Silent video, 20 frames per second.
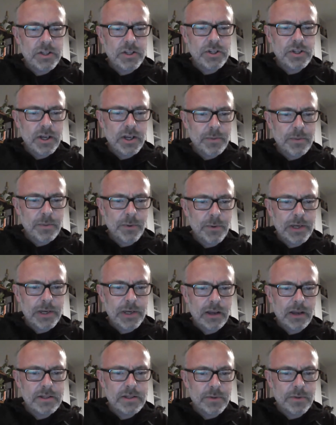I'm going to be brutally
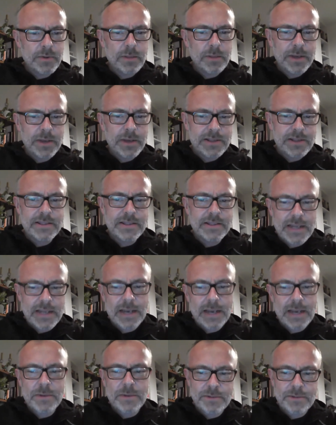honest with you because there's an
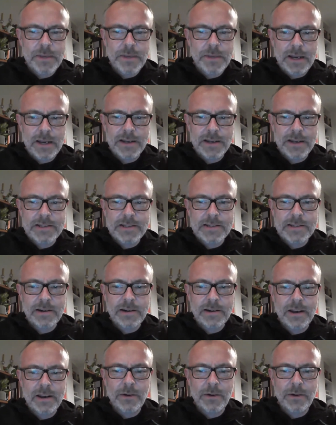element of me not
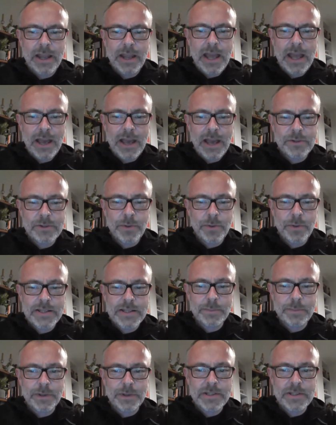necessarily knowing how to press
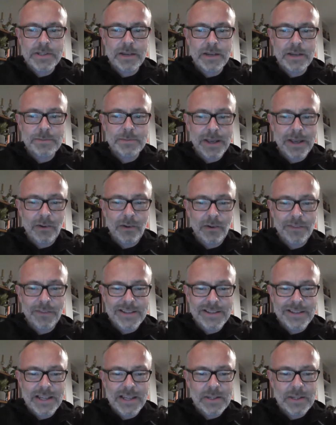the buttons and how to make all of
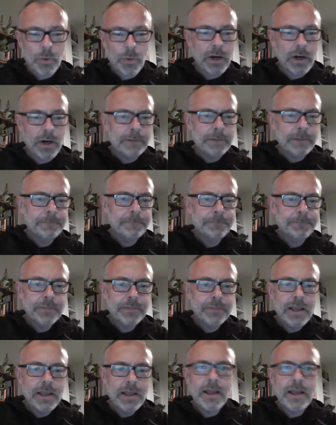these things work.
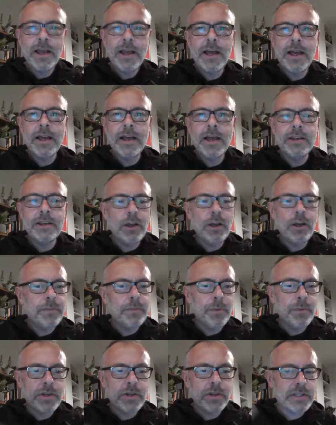No, the
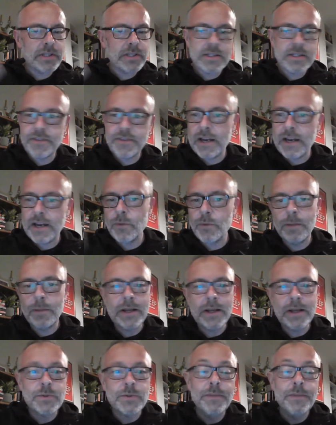book is lost. Forget it. We'll come
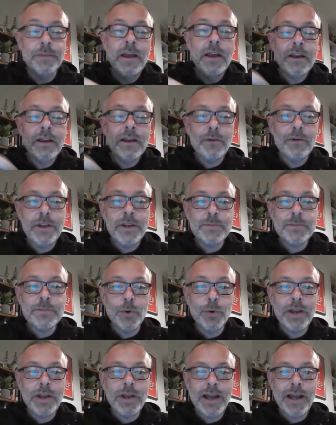back to it. Karina's
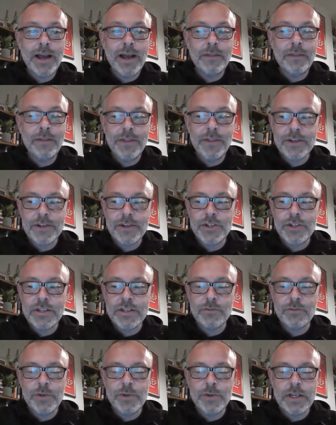book that she
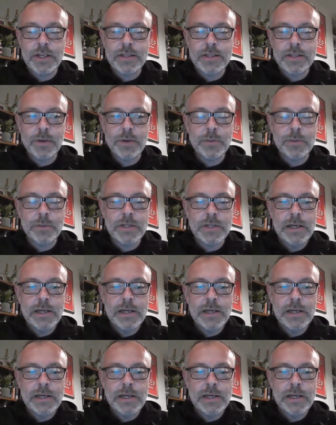is reading at the moment,